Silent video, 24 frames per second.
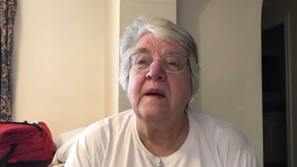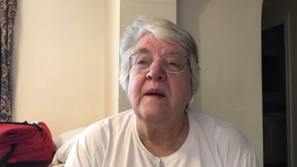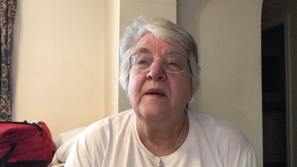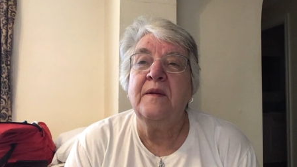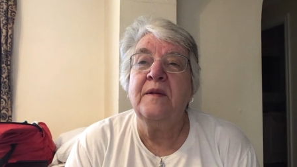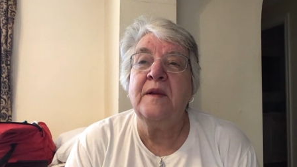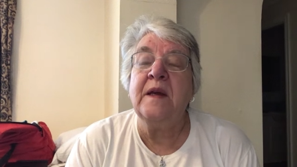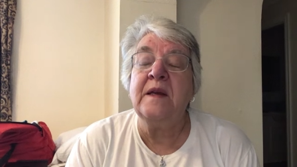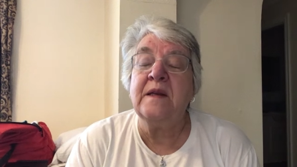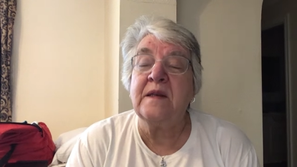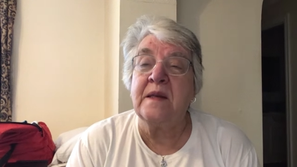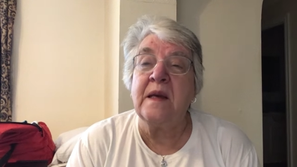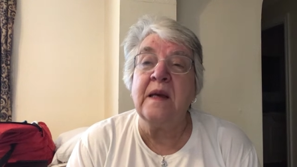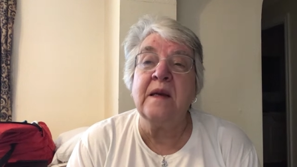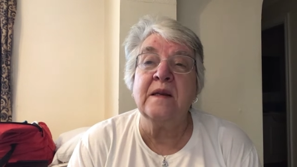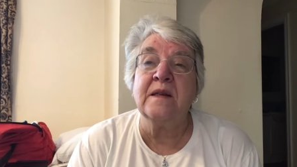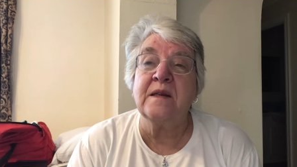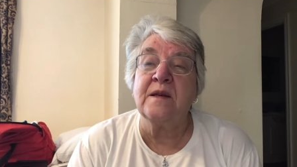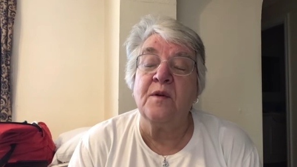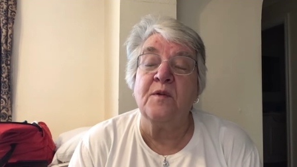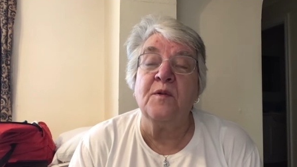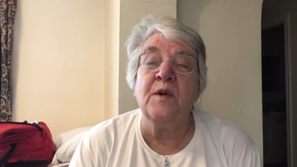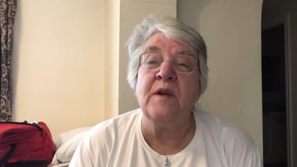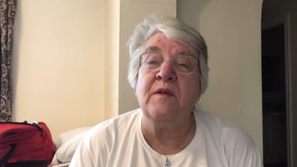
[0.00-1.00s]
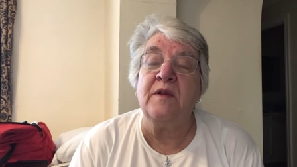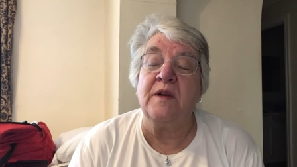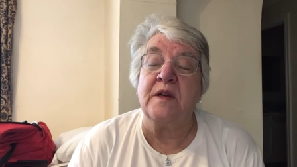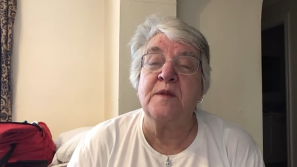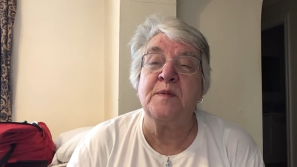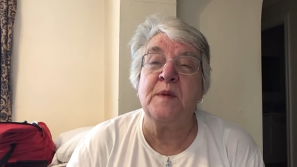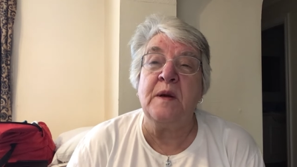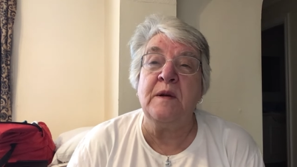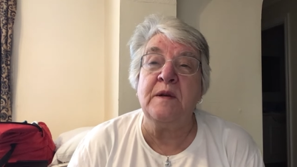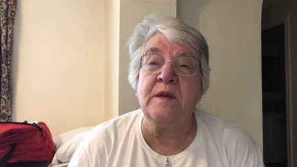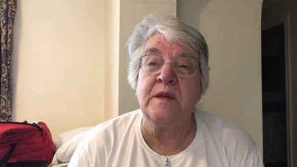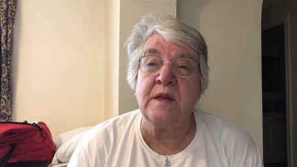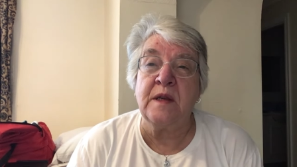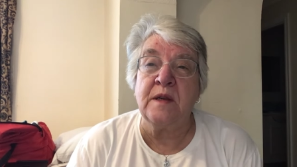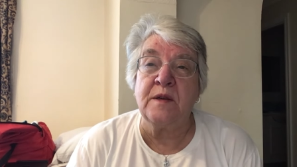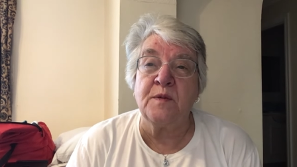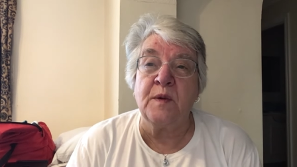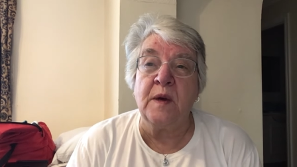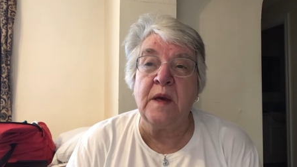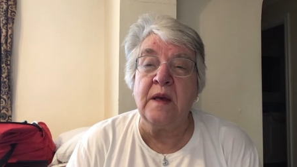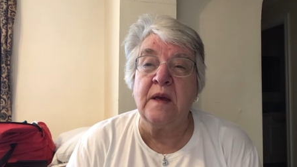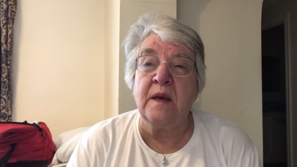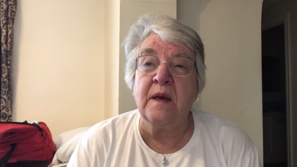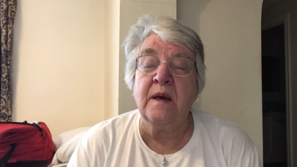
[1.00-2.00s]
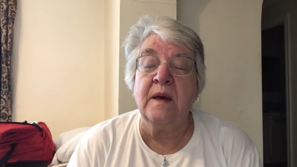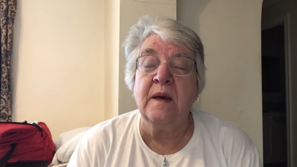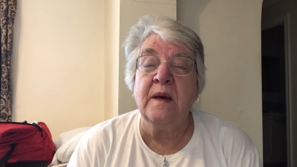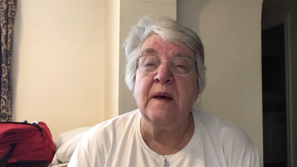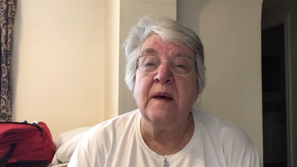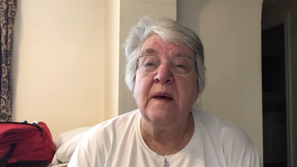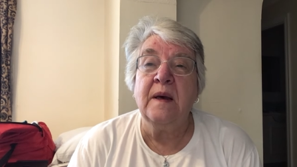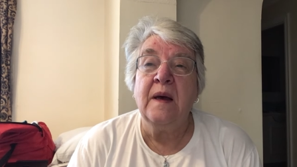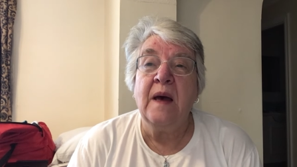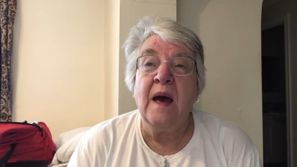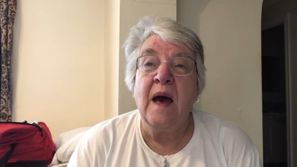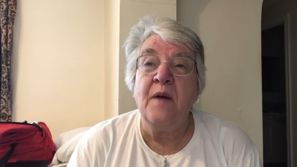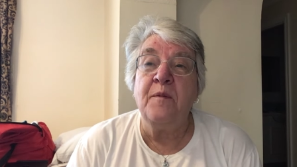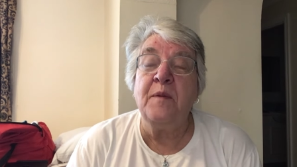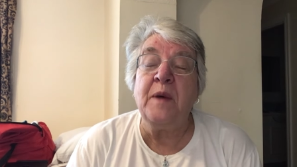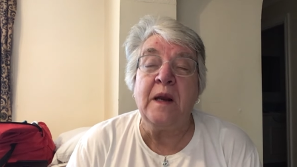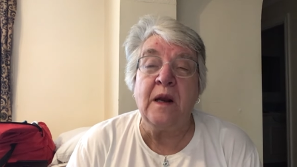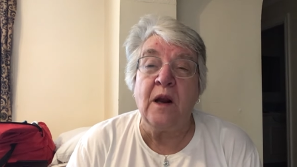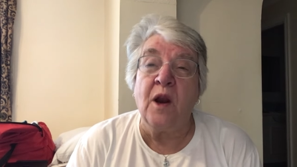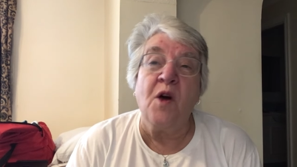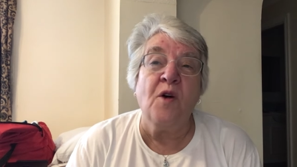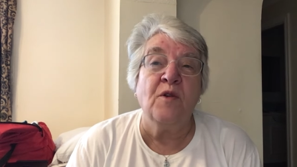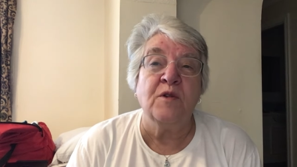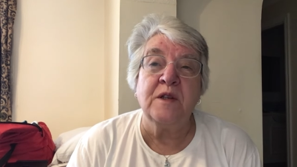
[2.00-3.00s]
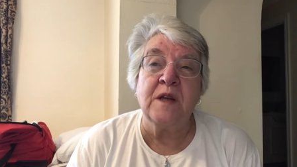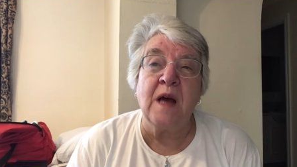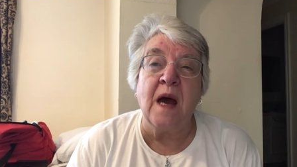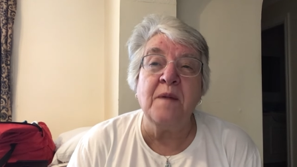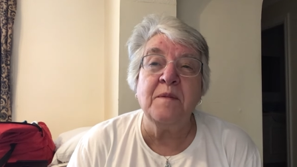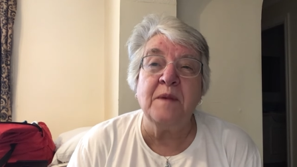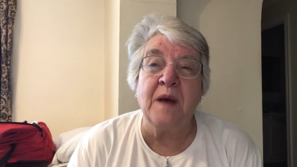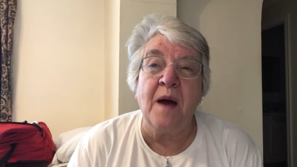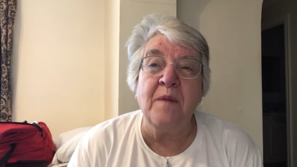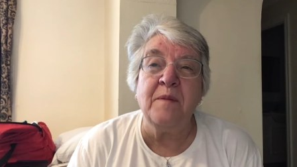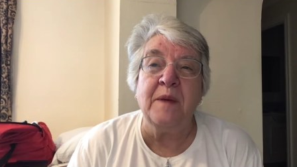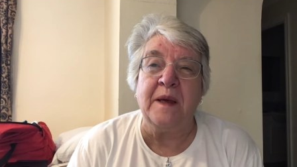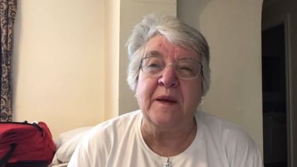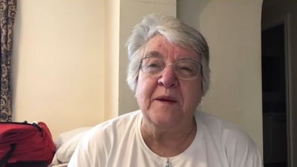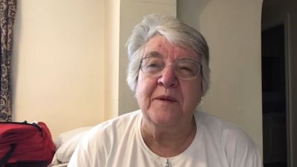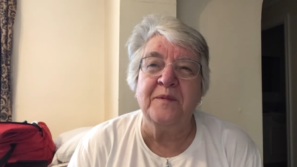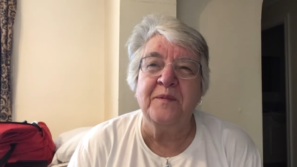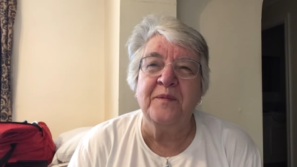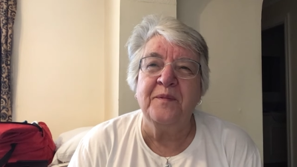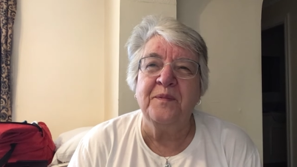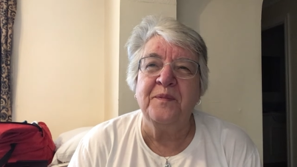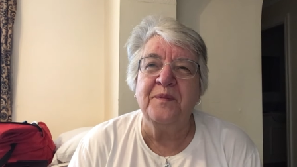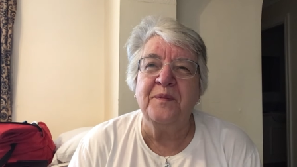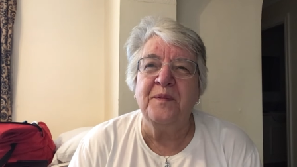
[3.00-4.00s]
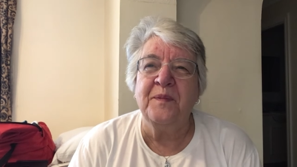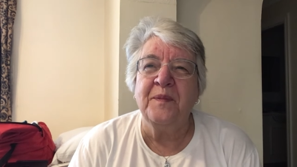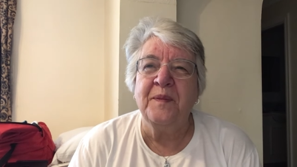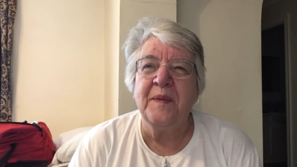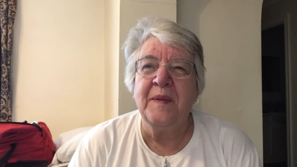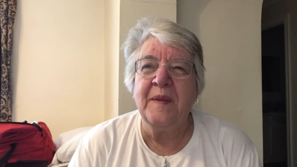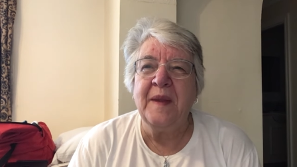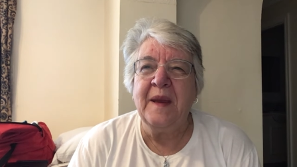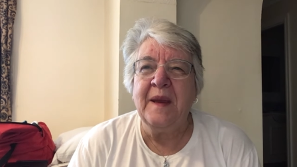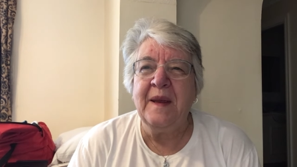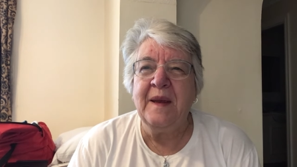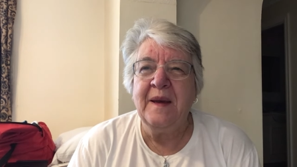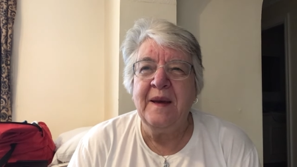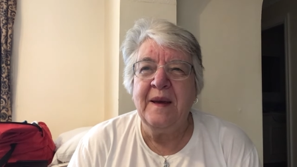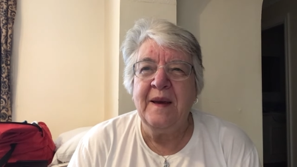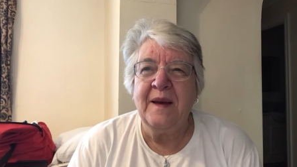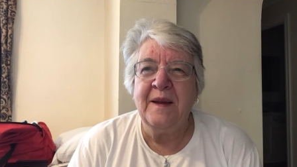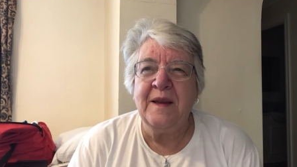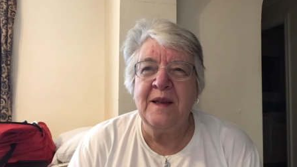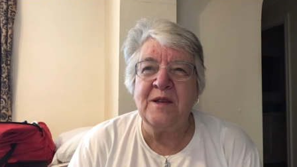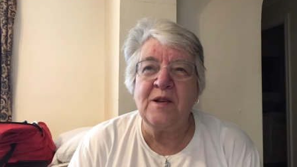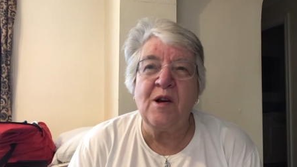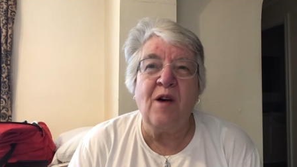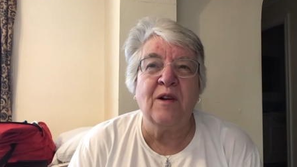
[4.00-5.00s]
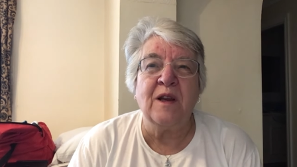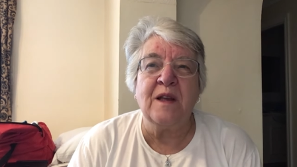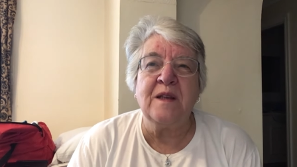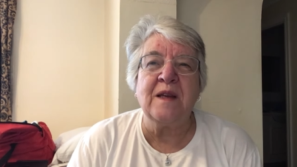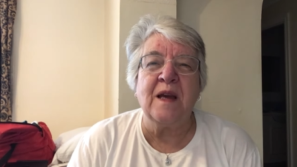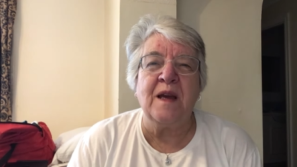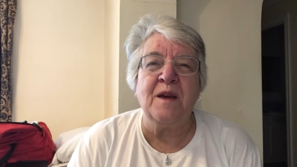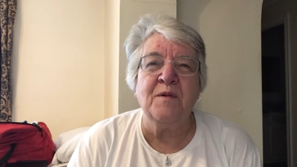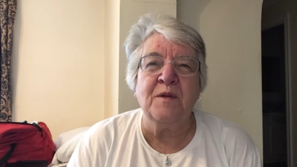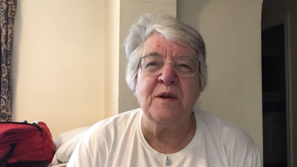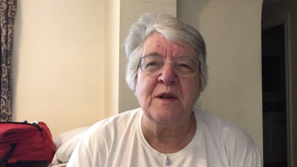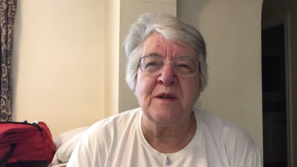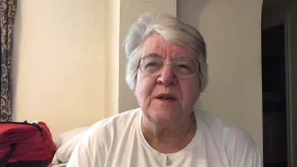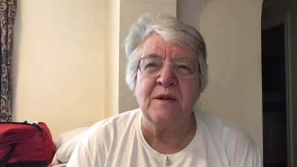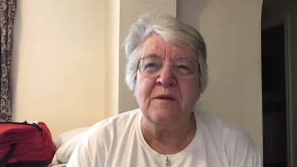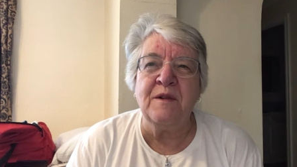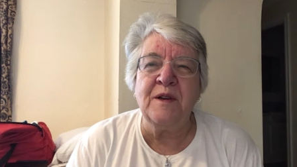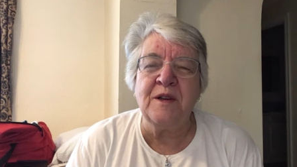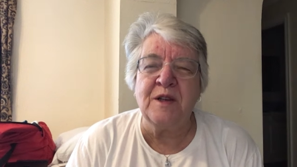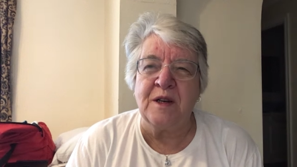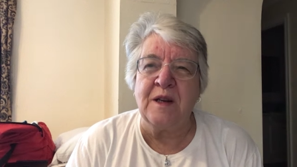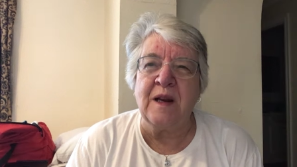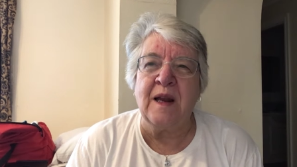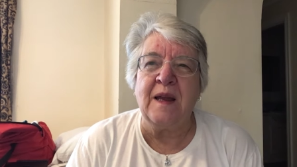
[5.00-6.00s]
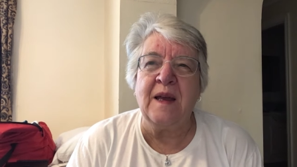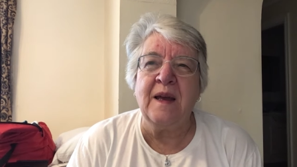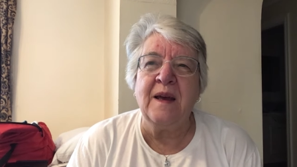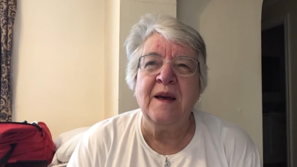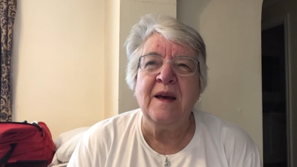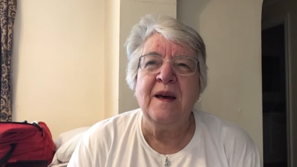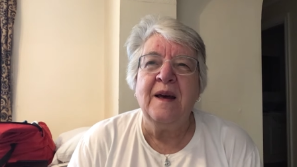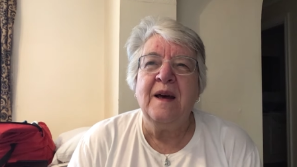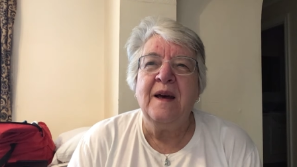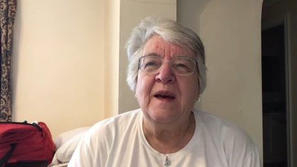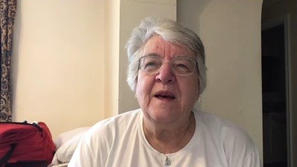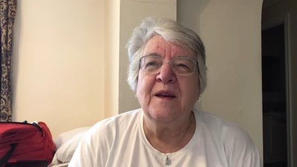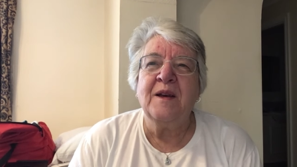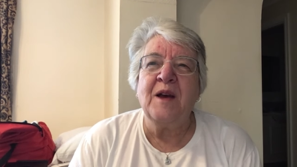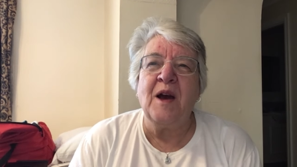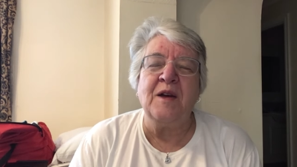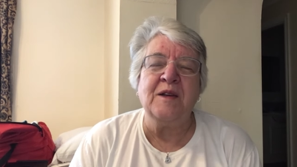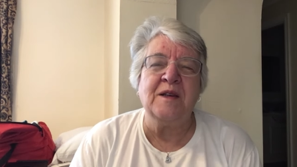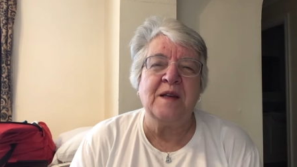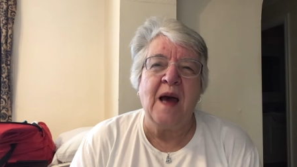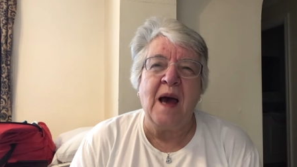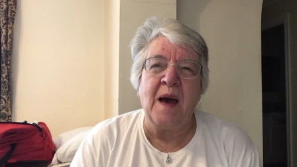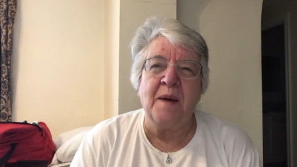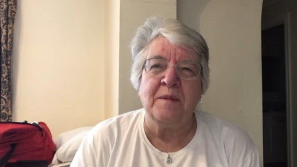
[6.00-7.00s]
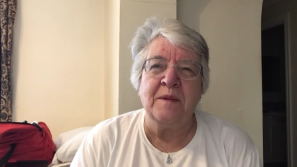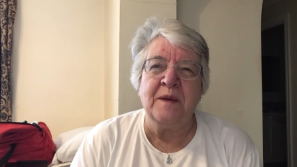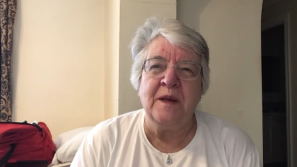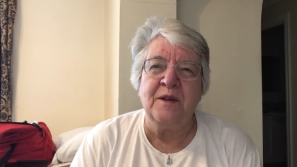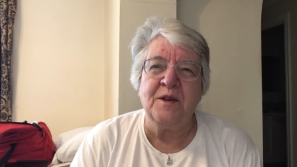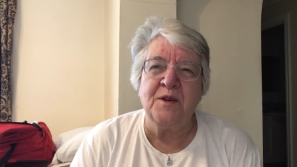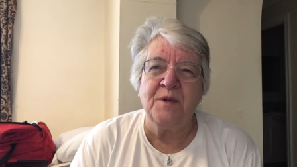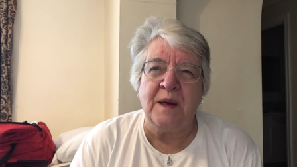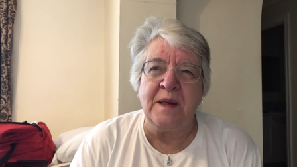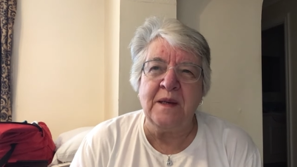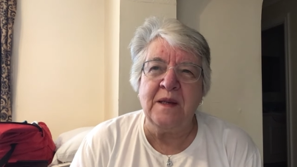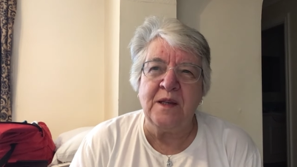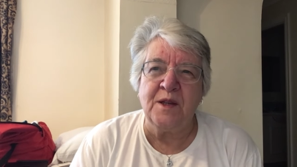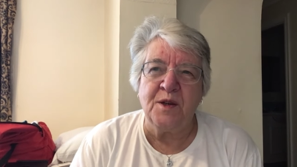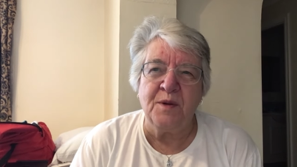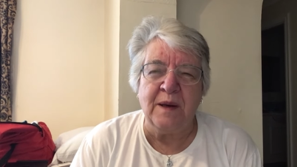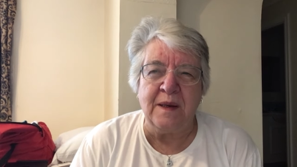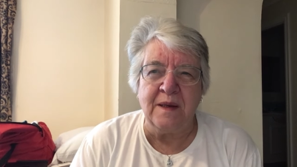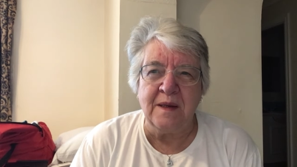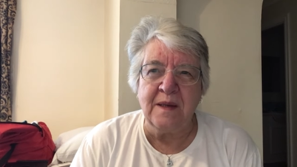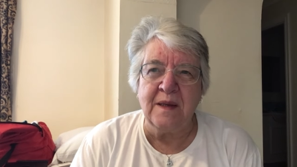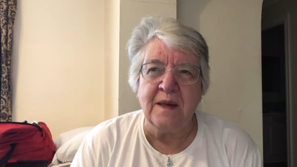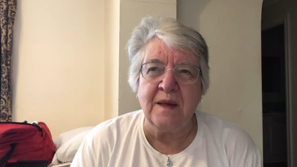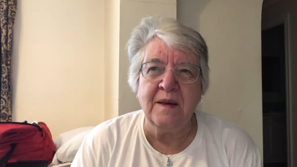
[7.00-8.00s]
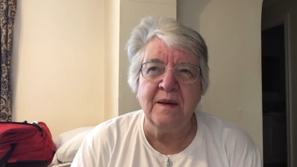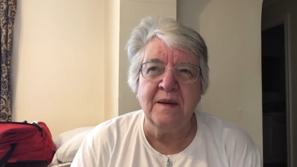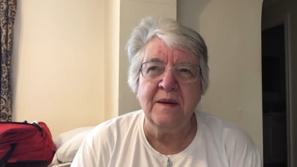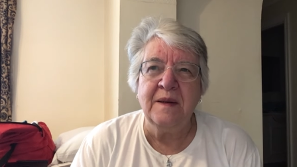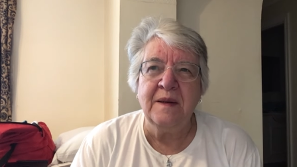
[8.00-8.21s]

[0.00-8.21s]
These things that we've experienced this week have been a long time coming. This holiday was originally going to happen in 2020